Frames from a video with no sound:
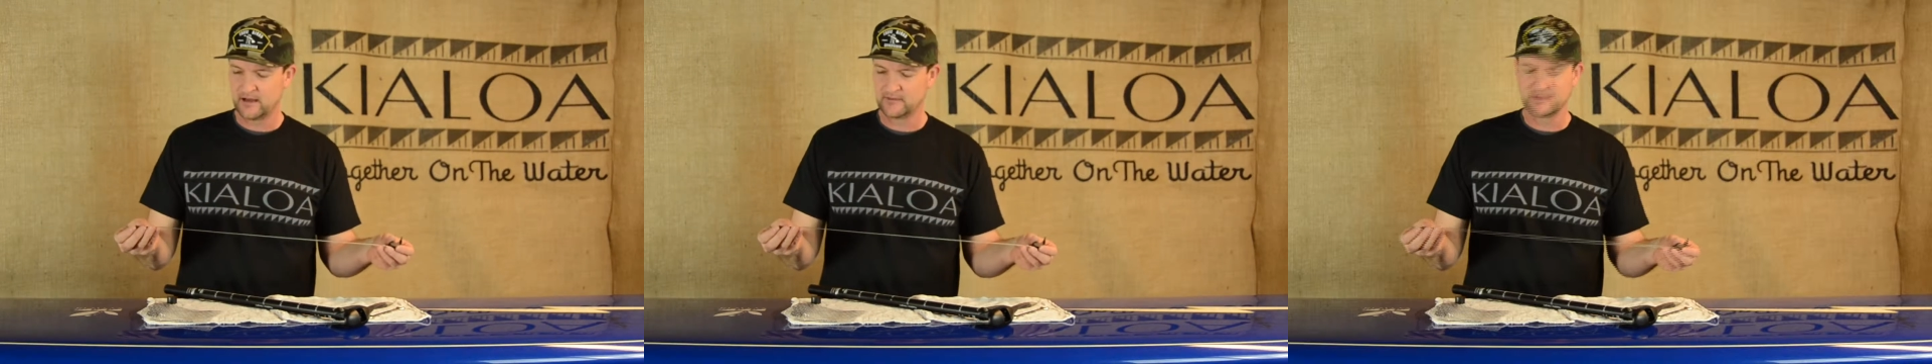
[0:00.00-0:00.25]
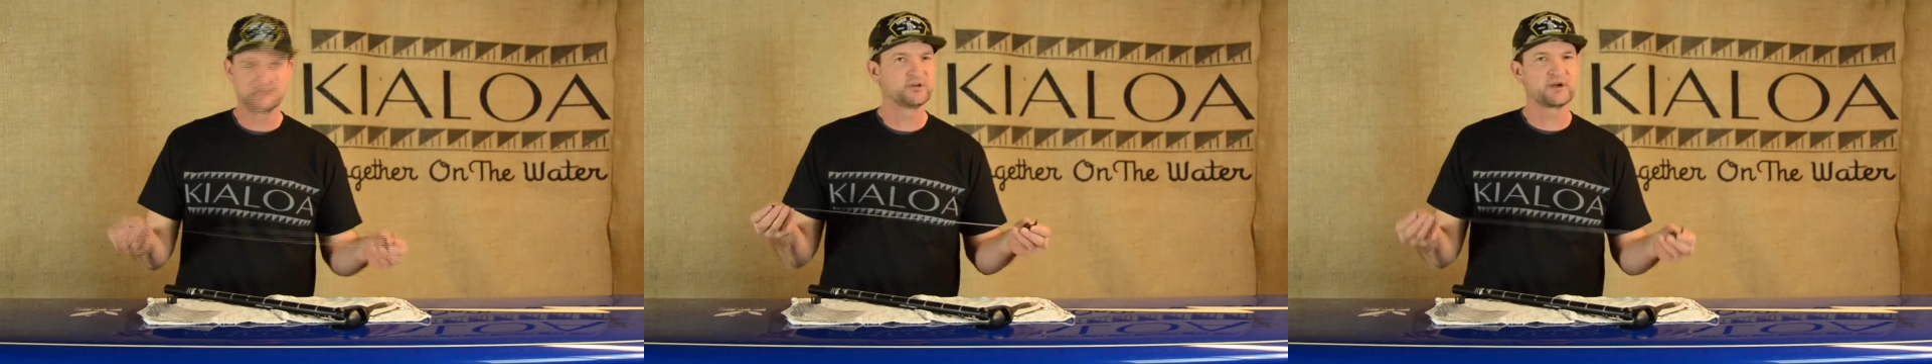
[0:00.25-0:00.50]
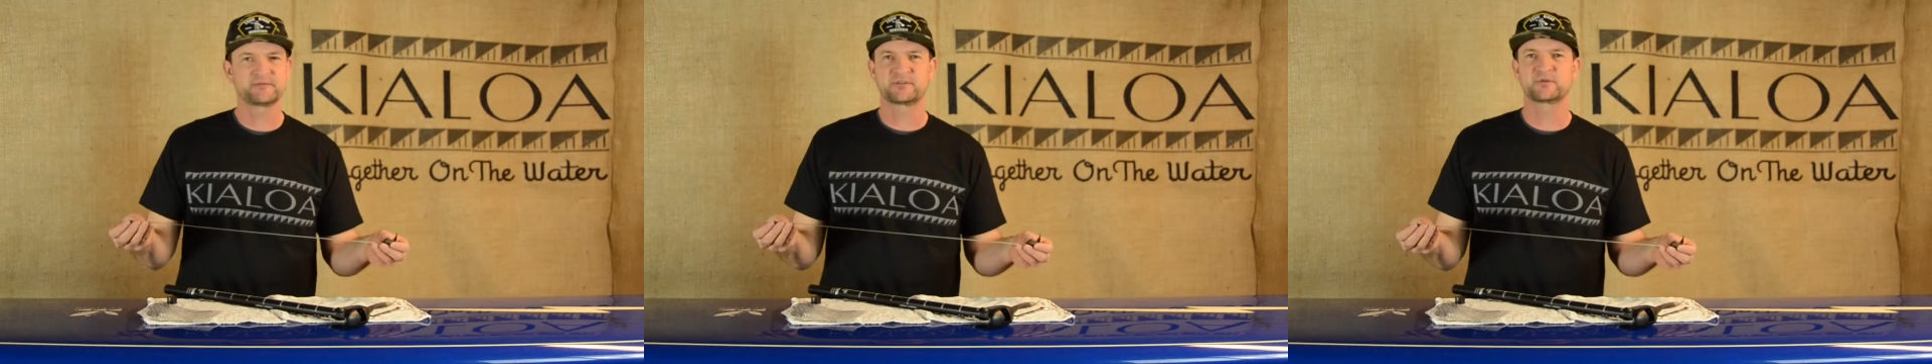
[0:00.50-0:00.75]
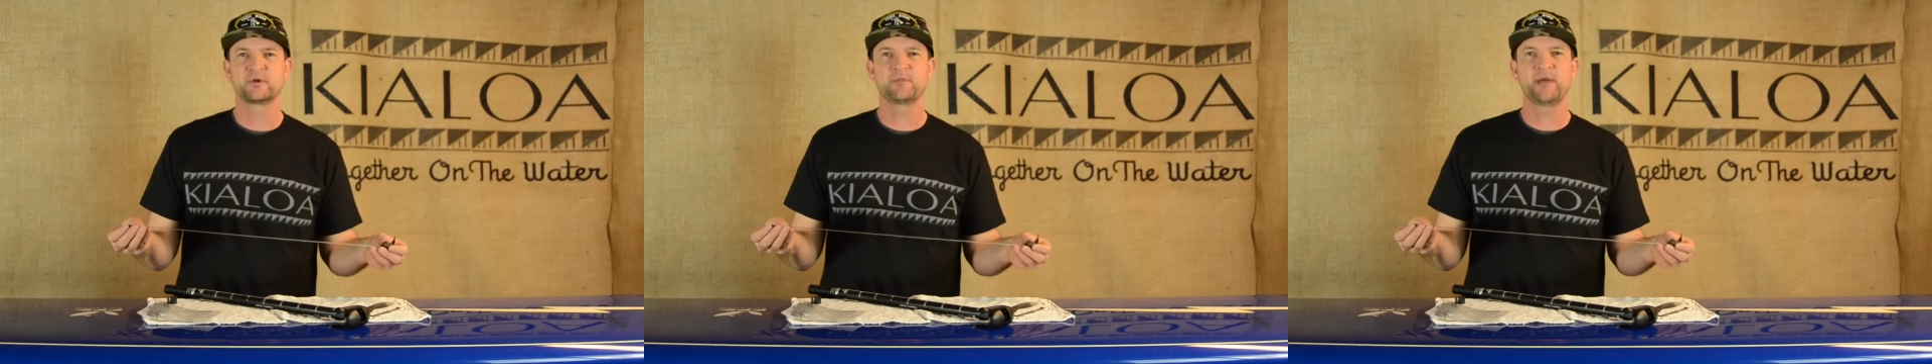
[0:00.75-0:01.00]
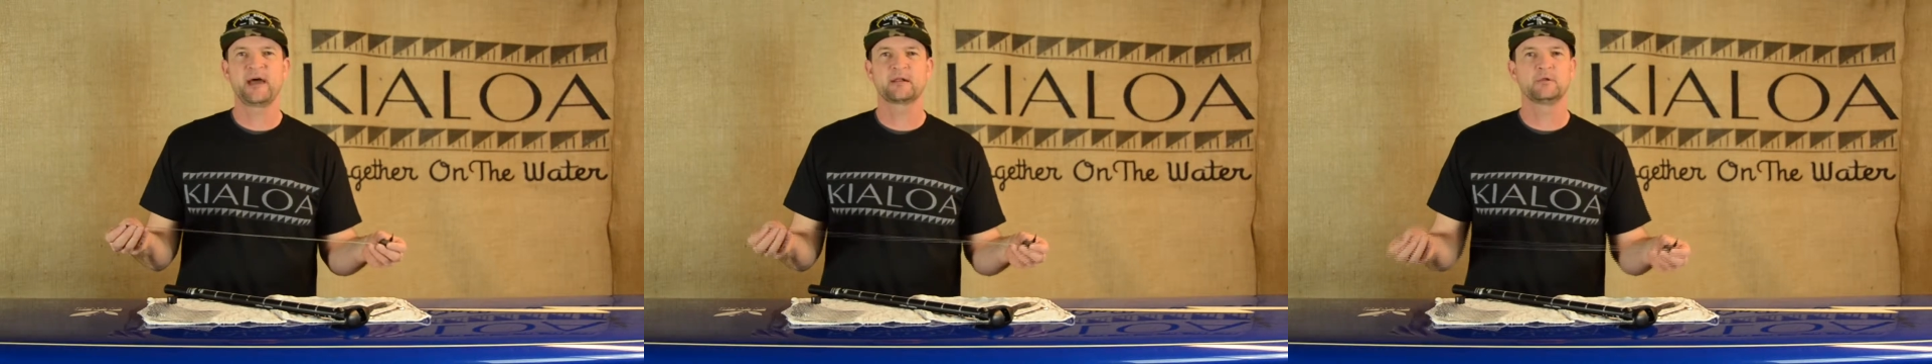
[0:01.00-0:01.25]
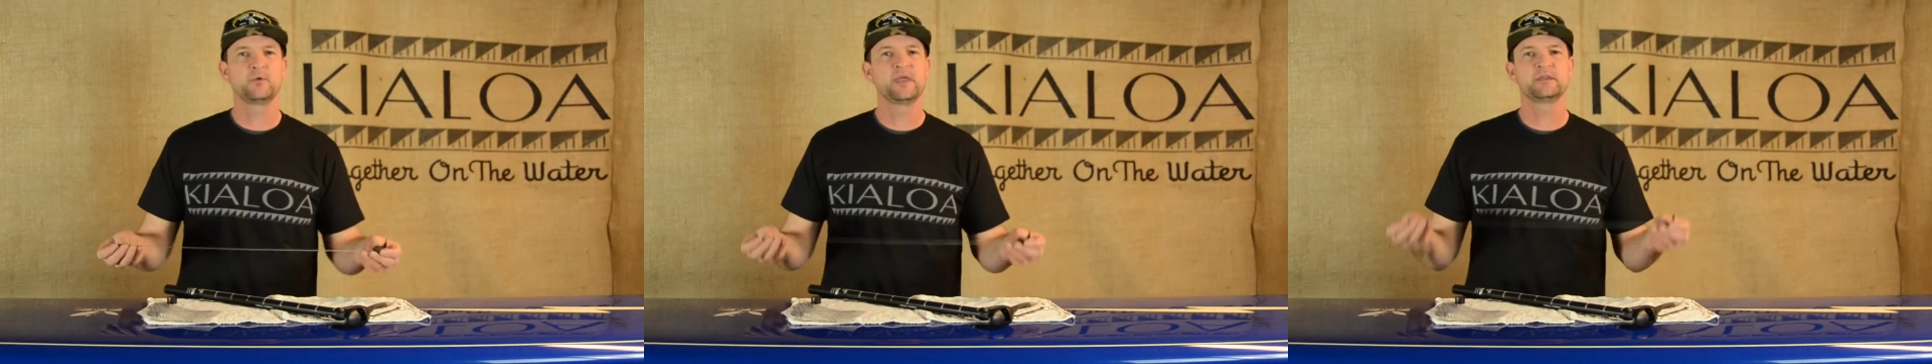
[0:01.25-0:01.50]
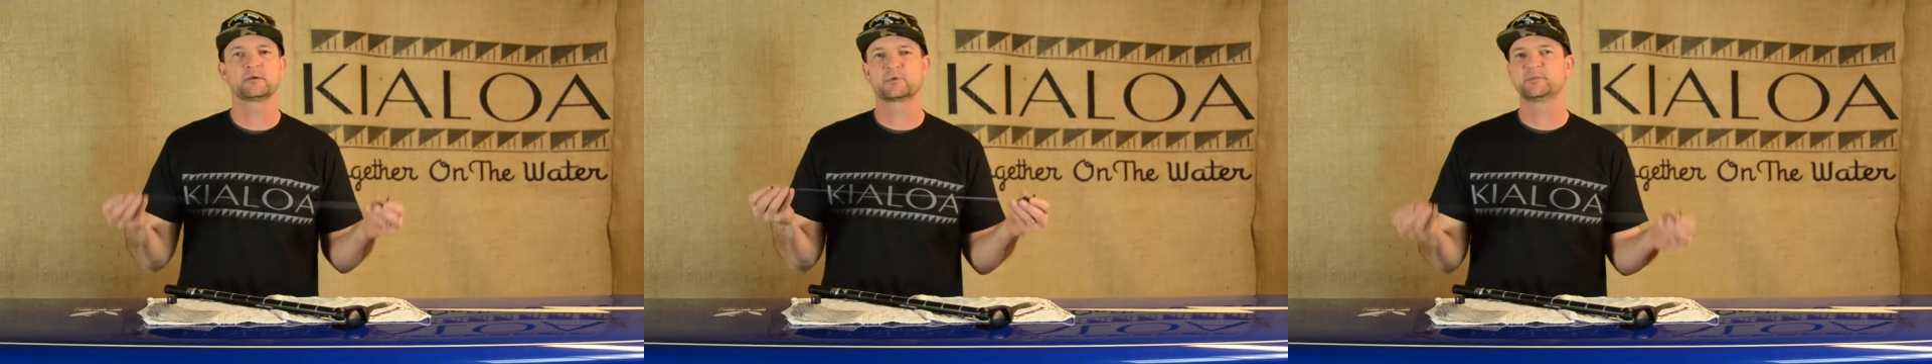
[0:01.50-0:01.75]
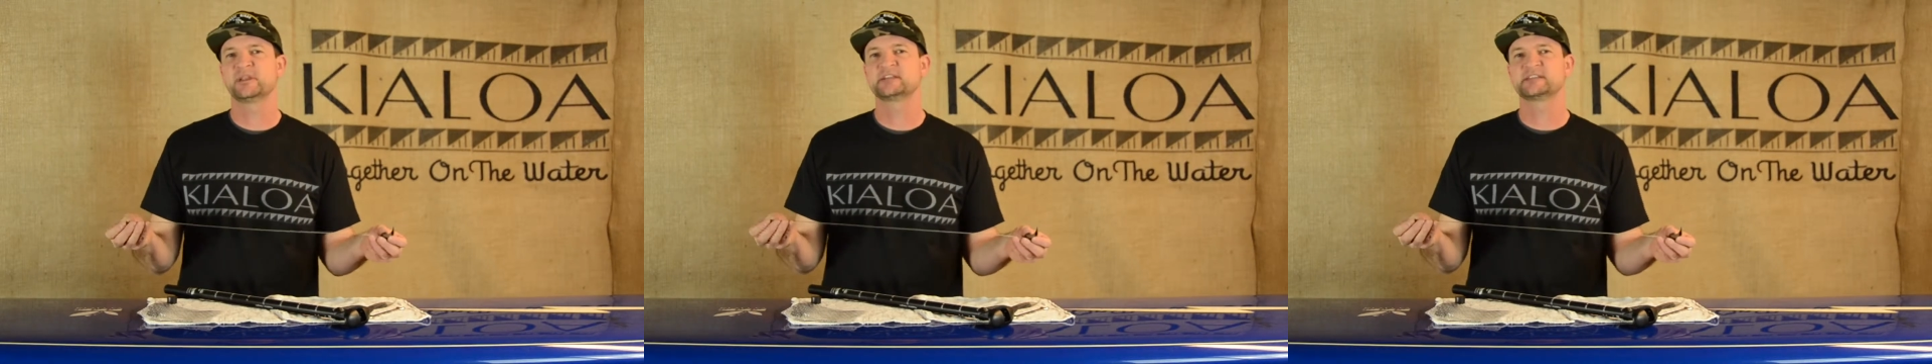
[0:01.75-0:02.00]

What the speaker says: is you don't have to throw the paddle away. You can replace